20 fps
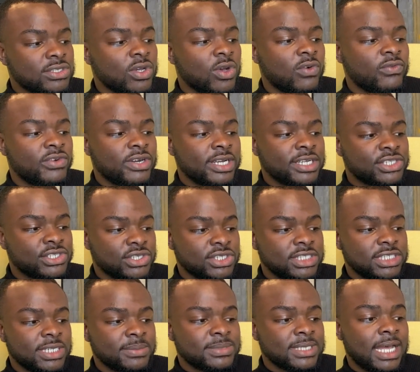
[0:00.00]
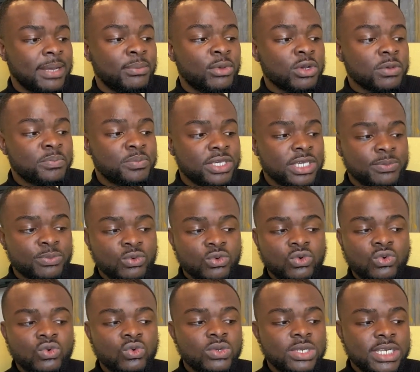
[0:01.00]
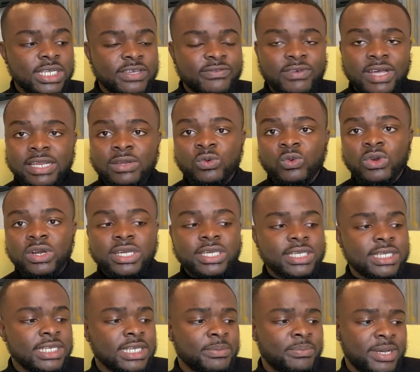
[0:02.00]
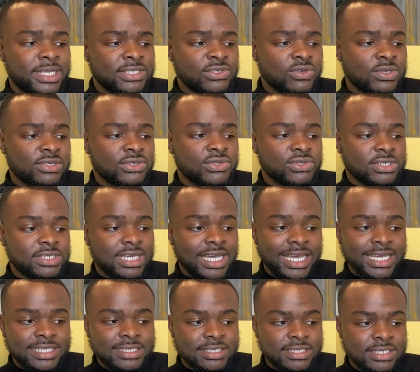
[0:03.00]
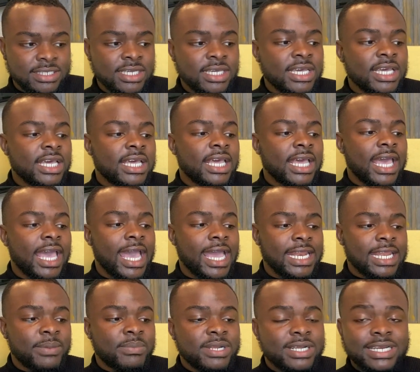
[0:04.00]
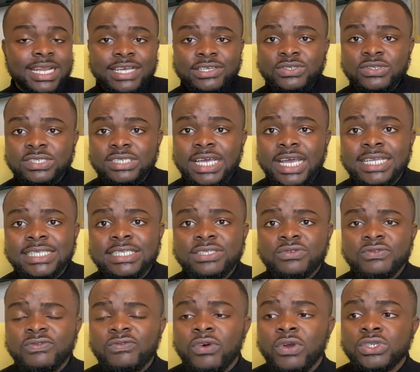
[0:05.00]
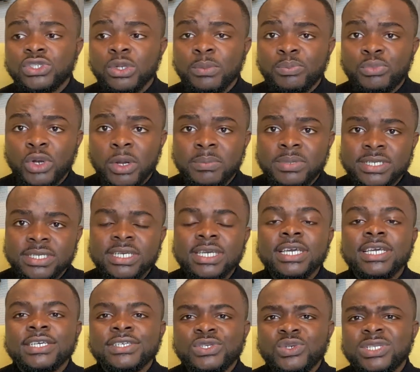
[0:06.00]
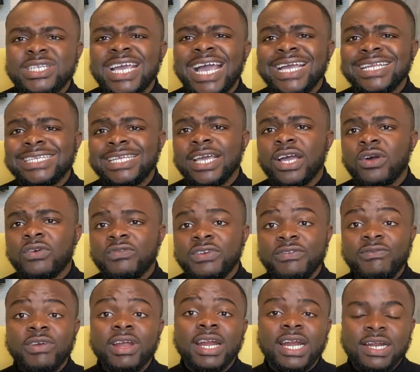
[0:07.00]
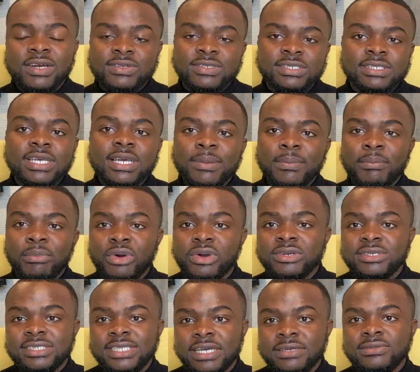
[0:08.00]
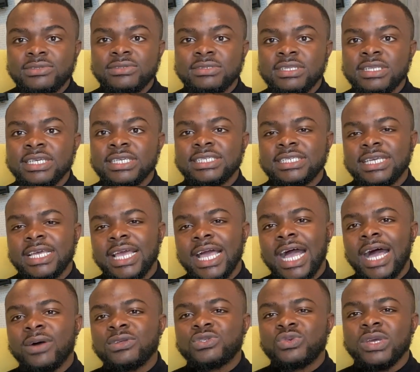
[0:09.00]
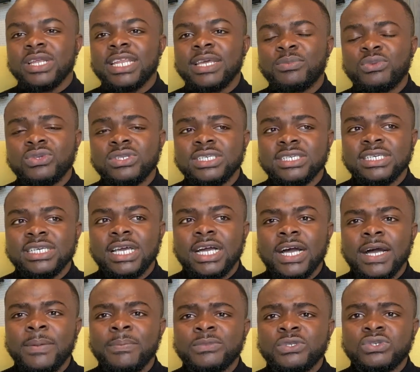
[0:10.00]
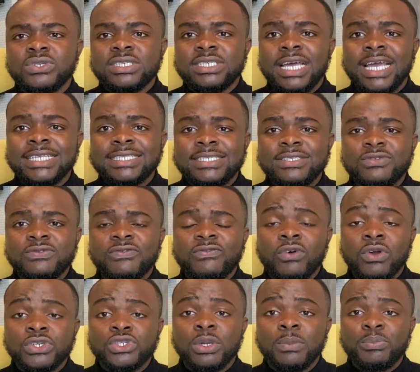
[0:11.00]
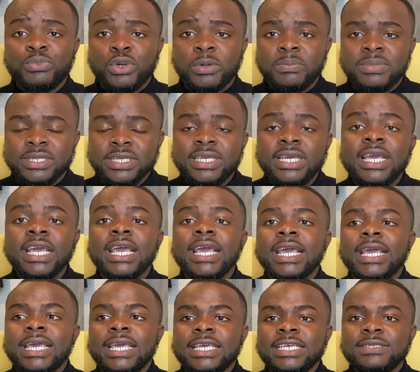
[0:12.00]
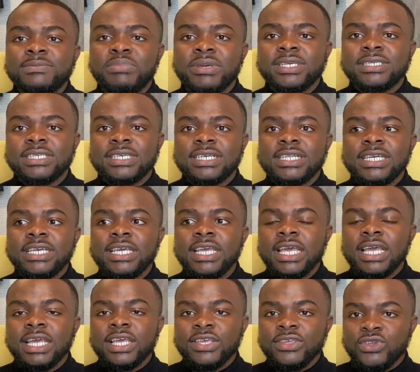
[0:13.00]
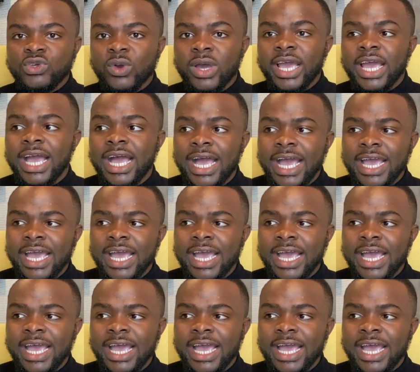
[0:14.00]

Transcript: of relationships among people who live and work in a particular society, enabling that society to function properly. So the idea of referrals boils down to this: how to enable the society to function properly is basically you are